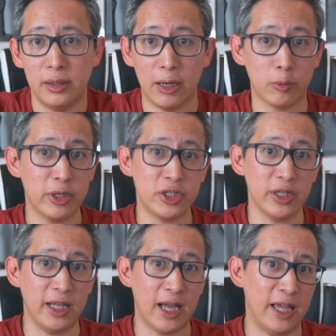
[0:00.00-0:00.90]
Now
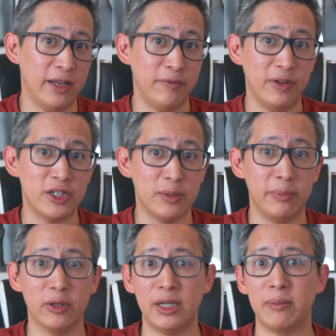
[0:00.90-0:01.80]
originally I had
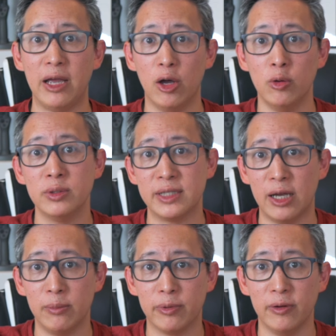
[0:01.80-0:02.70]
envisioned building my own
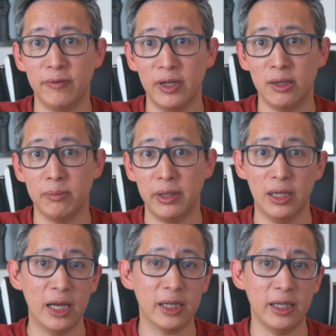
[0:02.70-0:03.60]
soundproofing,
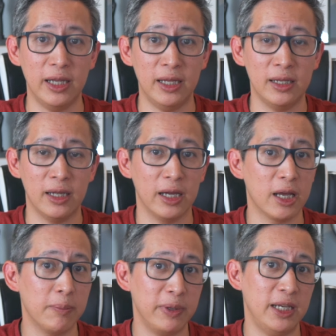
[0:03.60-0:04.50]
but luckily a
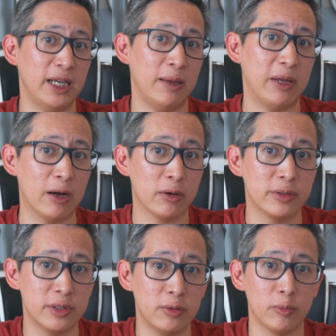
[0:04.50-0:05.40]
company named
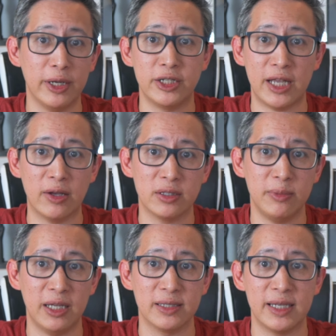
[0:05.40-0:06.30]
ArrowZoom reached out to
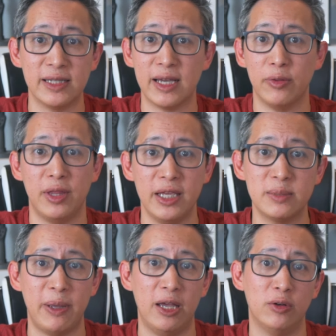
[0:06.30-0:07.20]
me and sent out
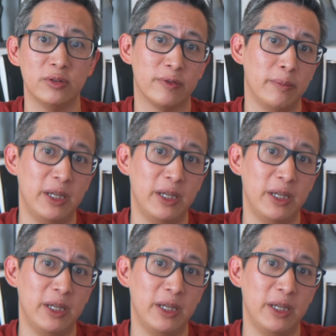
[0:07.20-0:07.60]
these panels for